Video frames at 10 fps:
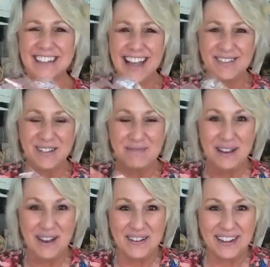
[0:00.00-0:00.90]
she'll have to
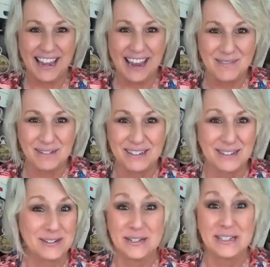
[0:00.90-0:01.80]
be on
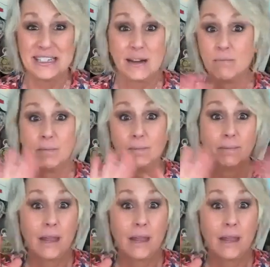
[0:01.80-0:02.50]
camera. So she said,